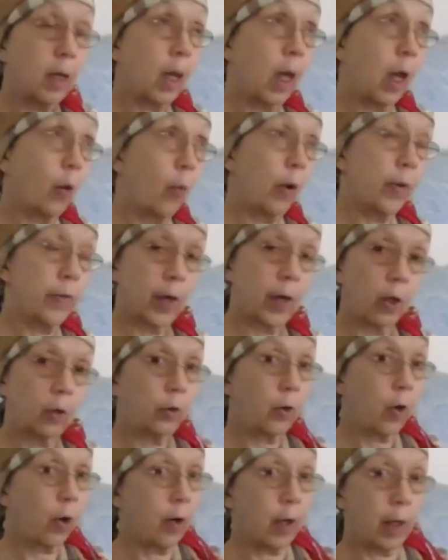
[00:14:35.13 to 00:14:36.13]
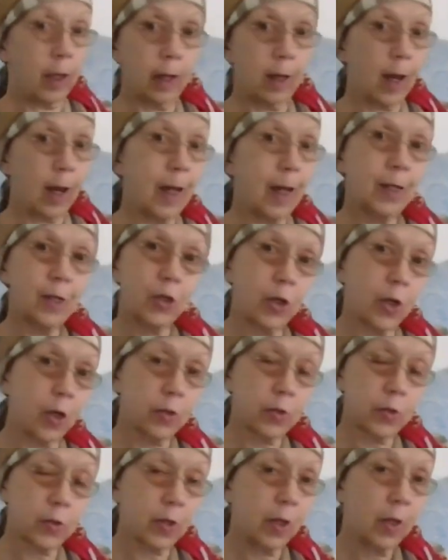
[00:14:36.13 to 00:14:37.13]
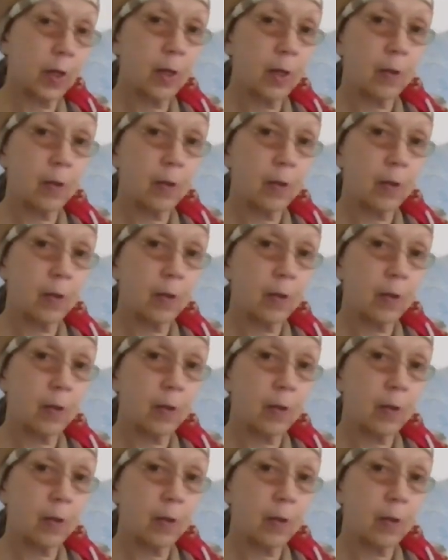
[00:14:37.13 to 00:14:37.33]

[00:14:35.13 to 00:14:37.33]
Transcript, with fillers: and what they're learning, and not just